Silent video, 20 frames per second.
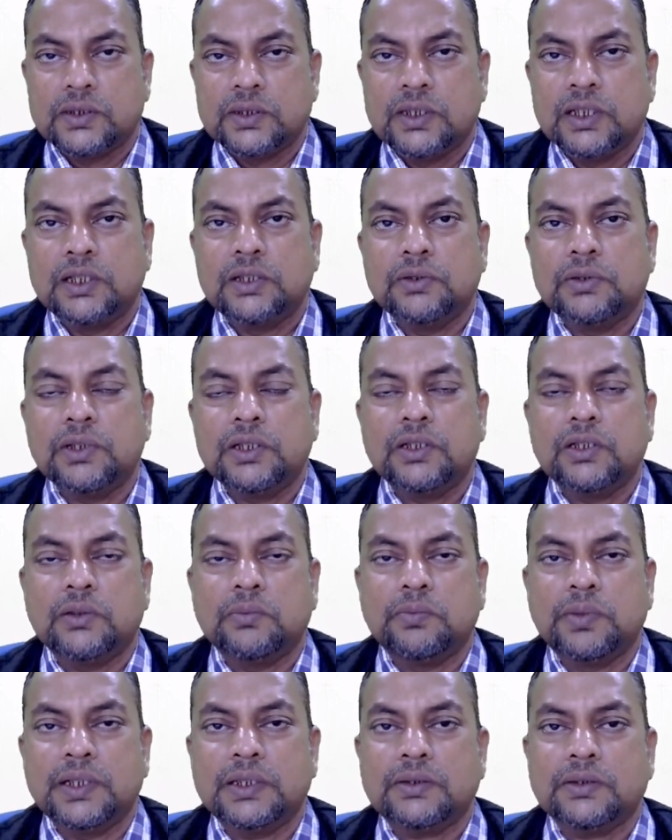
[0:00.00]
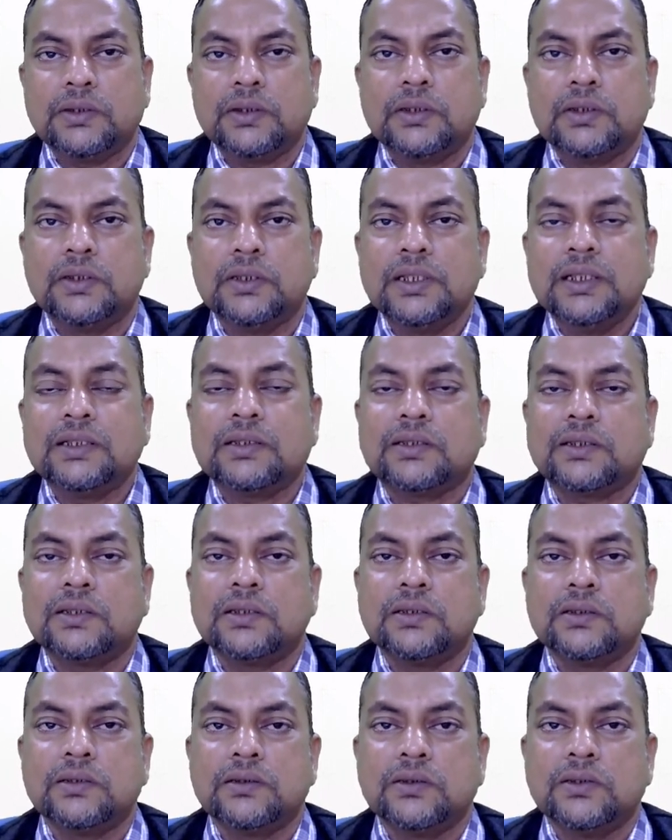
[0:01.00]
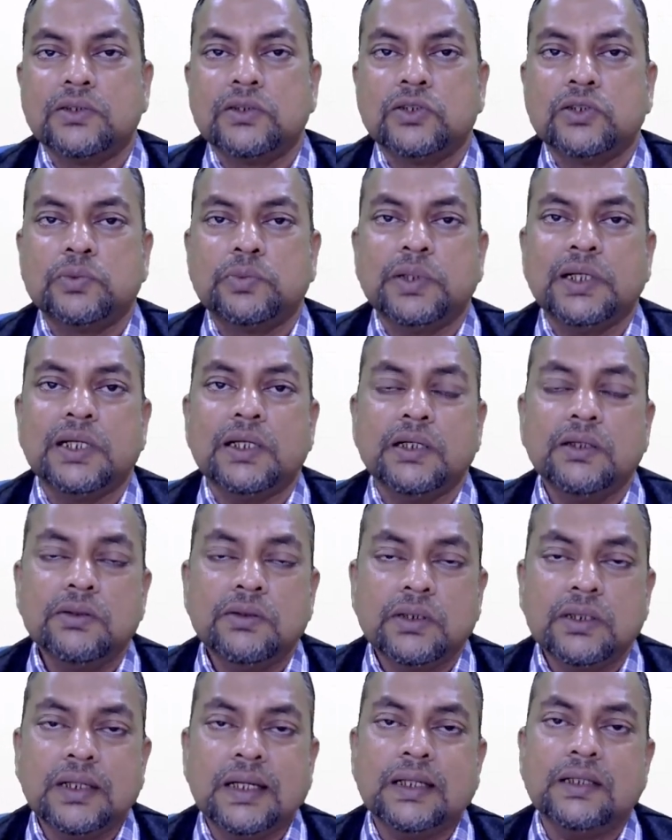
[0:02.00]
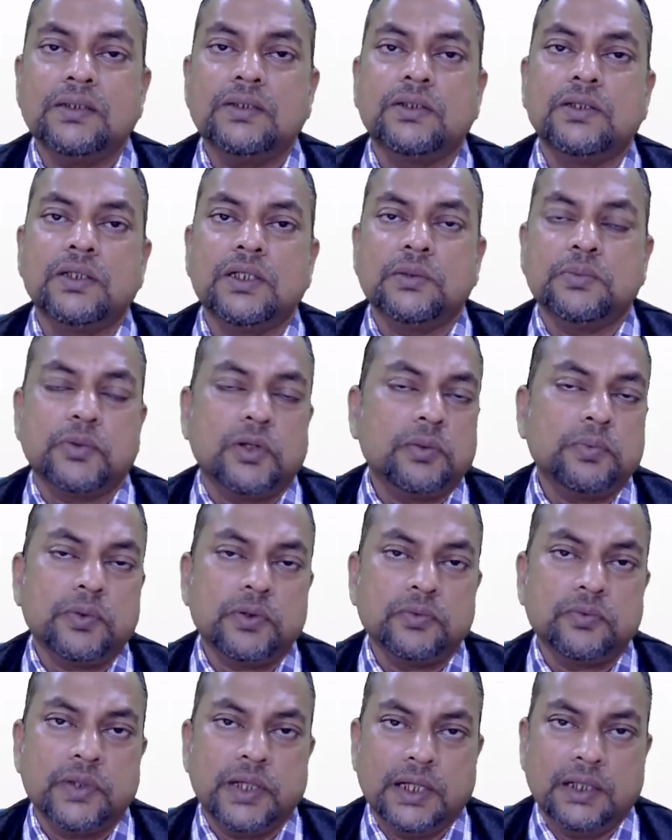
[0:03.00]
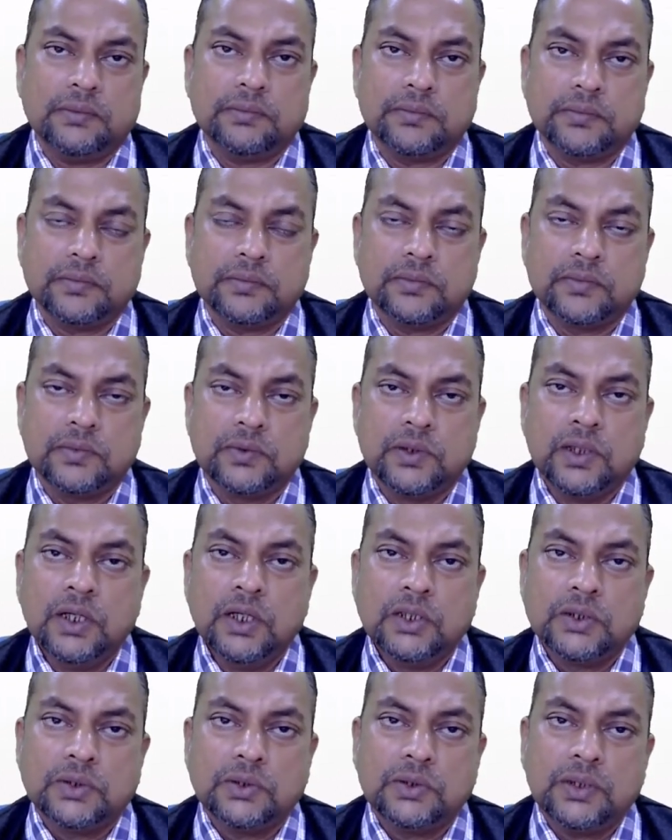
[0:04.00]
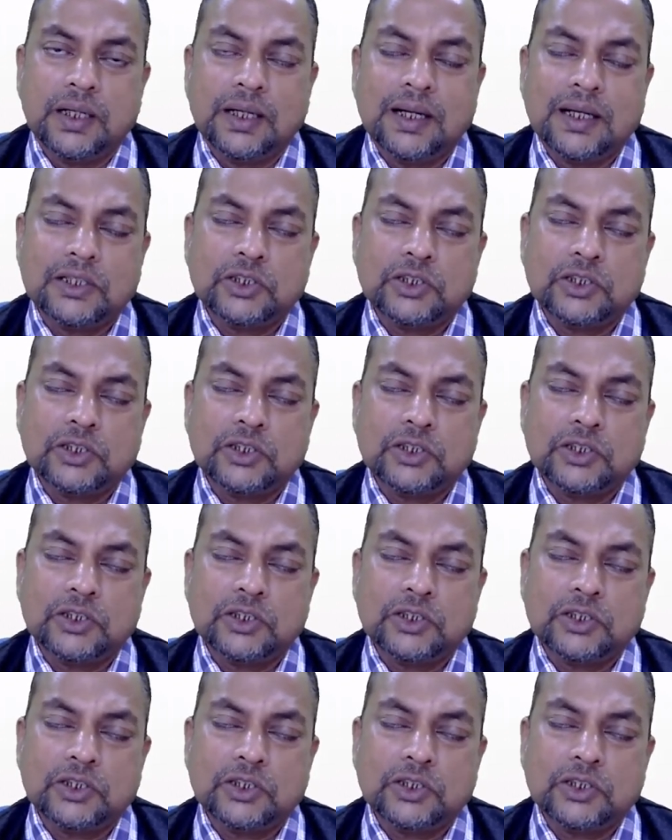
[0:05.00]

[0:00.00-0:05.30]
Recruiting the best needs to be utilized in a proper way. So there